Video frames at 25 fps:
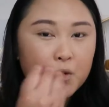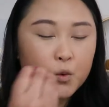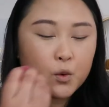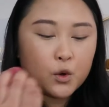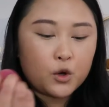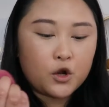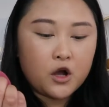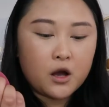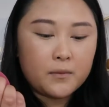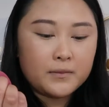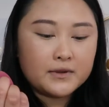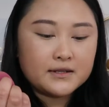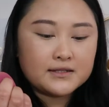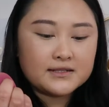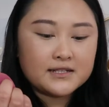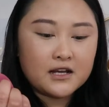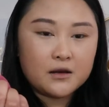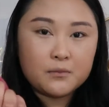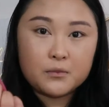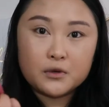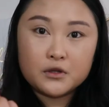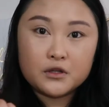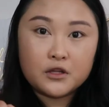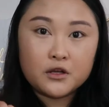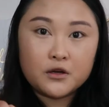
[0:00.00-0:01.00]
or comment
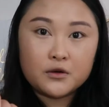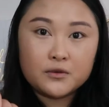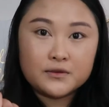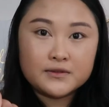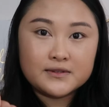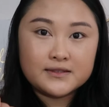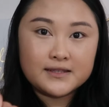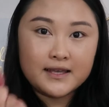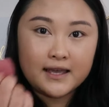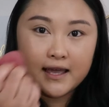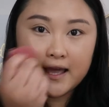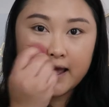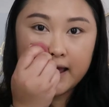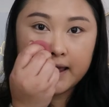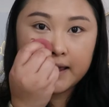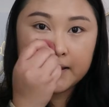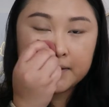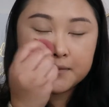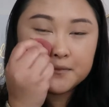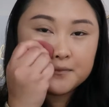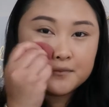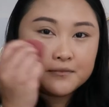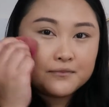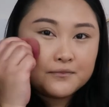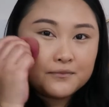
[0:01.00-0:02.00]
down below and say hey.
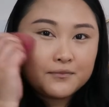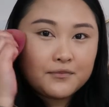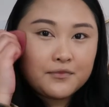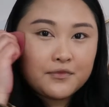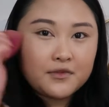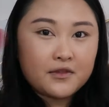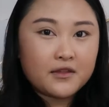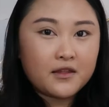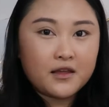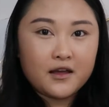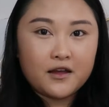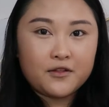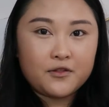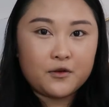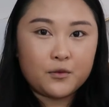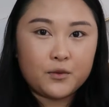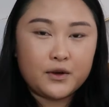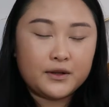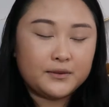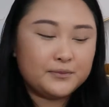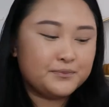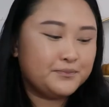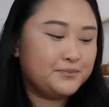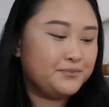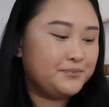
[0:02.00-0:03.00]
Either
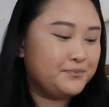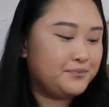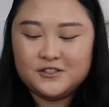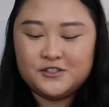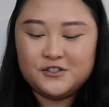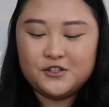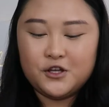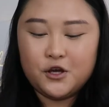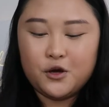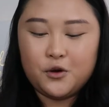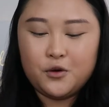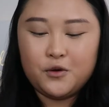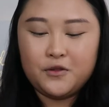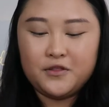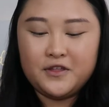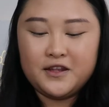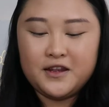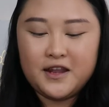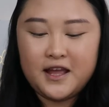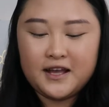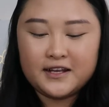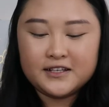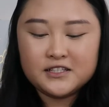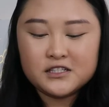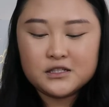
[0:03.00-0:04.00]
one. So the
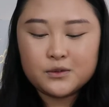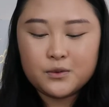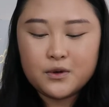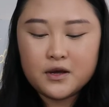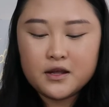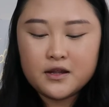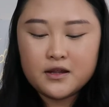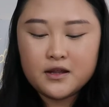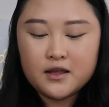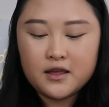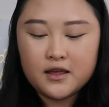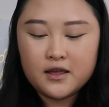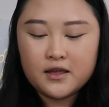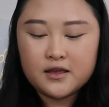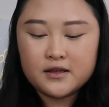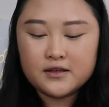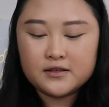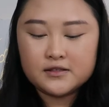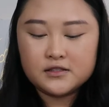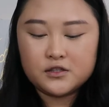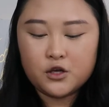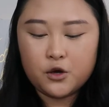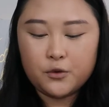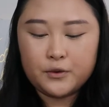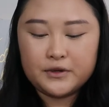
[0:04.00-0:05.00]
next one
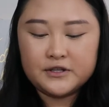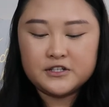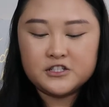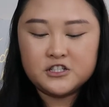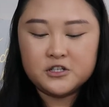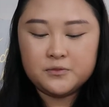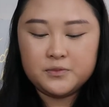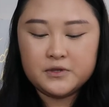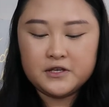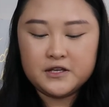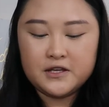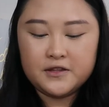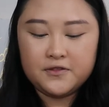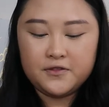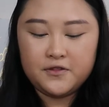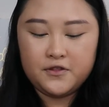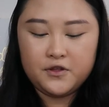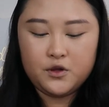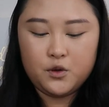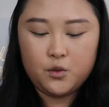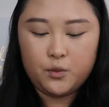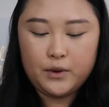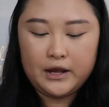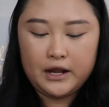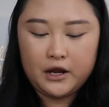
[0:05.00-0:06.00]
is going to be
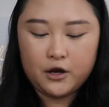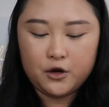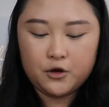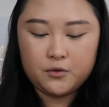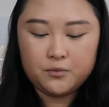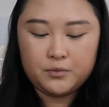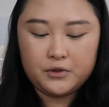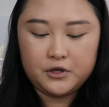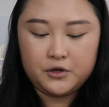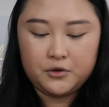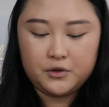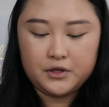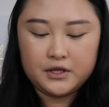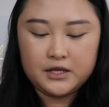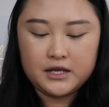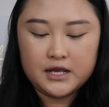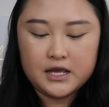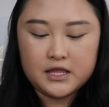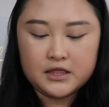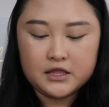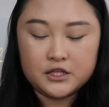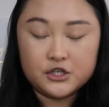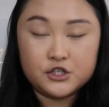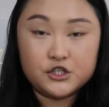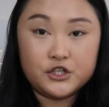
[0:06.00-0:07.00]
the Rare Beauty
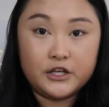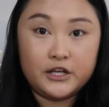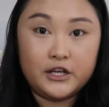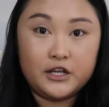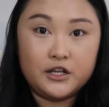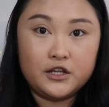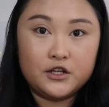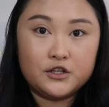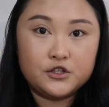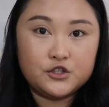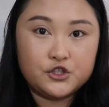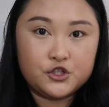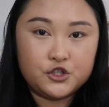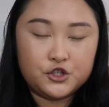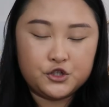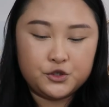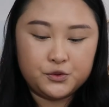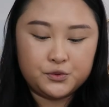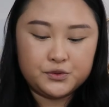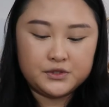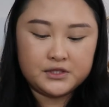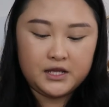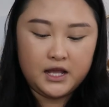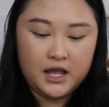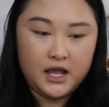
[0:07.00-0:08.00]
in the shade
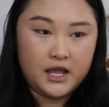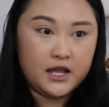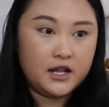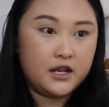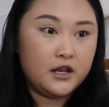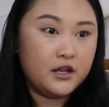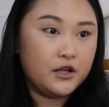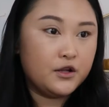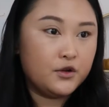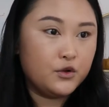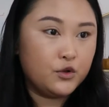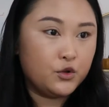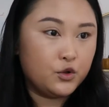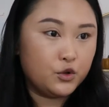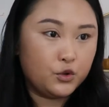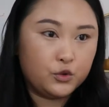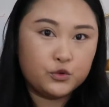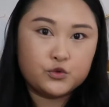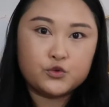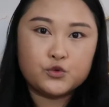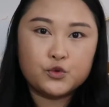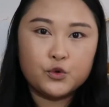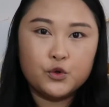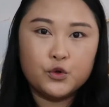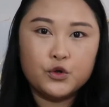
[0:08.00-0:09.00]
210
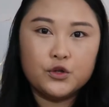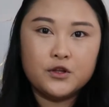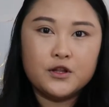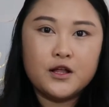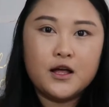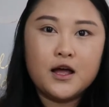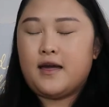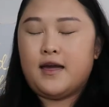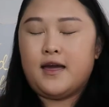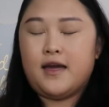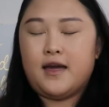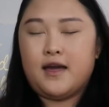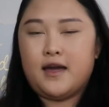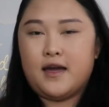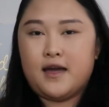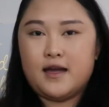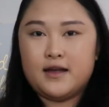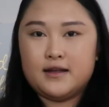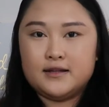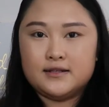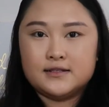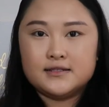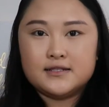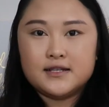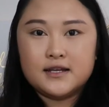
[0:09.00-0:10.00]
Neutral,
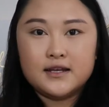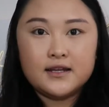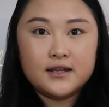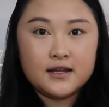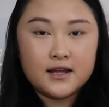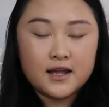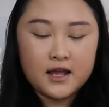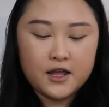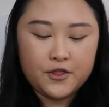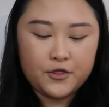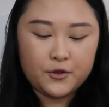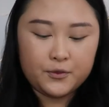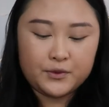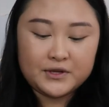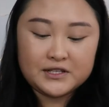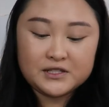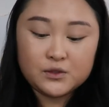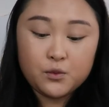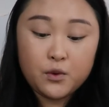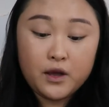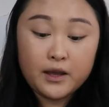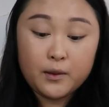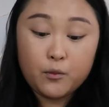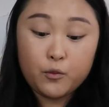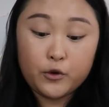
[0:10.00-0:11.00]
and the
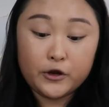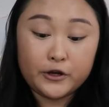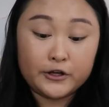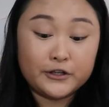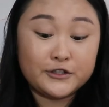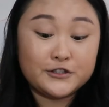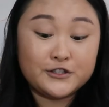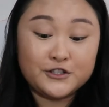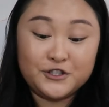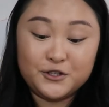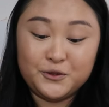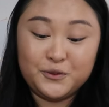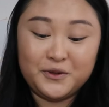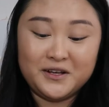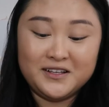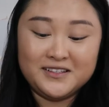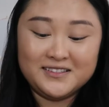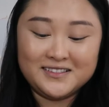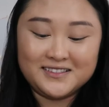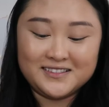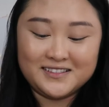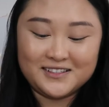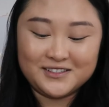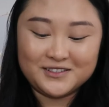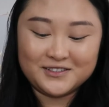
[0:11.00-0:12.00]
reason why I'm wearing two
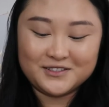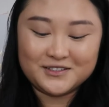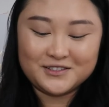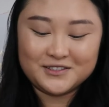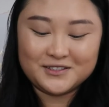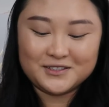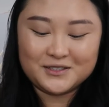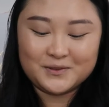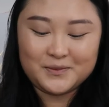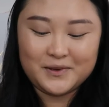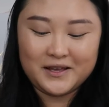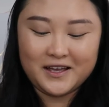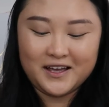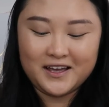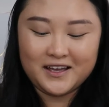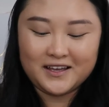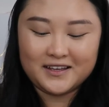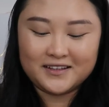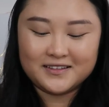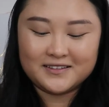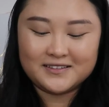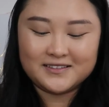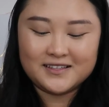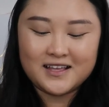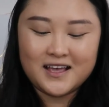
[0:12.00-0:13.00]
concealers is
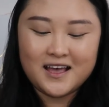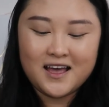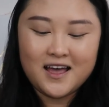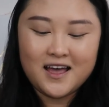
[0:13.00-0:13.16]
because